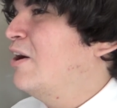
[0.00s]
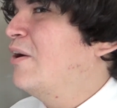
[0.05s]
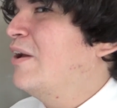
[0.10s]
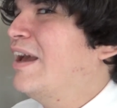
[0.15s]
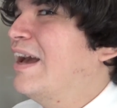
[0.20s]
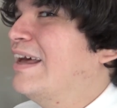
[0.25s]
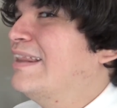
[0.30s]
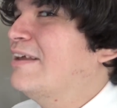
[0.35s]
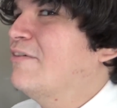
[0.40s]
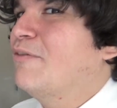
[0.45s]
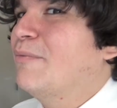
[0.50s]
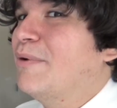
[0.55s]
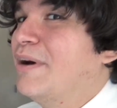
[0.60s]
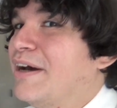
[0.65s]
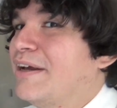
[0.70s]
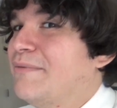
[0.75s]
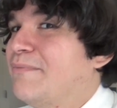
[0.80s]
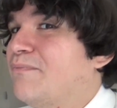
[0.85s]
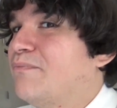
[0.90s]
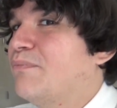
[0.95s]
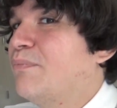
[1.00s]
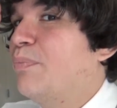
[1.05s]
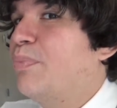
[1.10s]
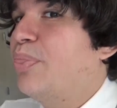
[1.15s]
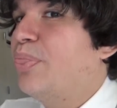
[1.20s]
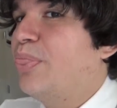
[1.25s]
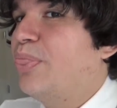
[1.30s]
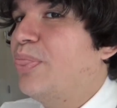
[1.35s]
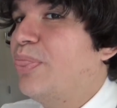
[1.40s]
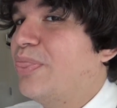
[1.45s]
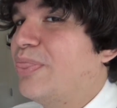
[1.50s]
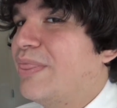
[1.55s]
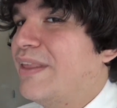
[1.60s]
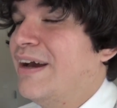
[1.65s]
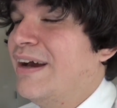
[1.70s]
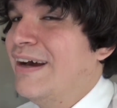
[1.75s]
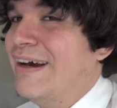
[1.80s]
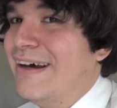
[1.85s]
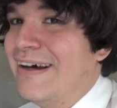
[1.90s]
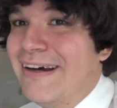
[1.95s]
Oh yeah, never mind.
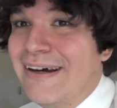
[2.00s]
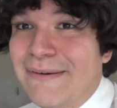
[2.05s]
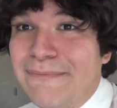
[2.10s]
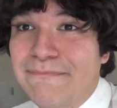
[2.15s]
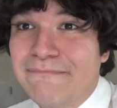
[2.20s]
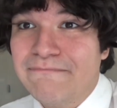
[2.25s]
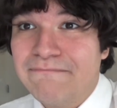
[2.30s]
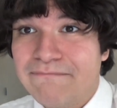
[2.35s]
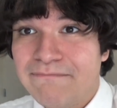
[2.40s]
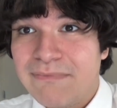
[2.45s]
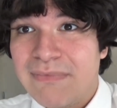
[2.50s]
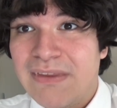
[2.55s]
Um,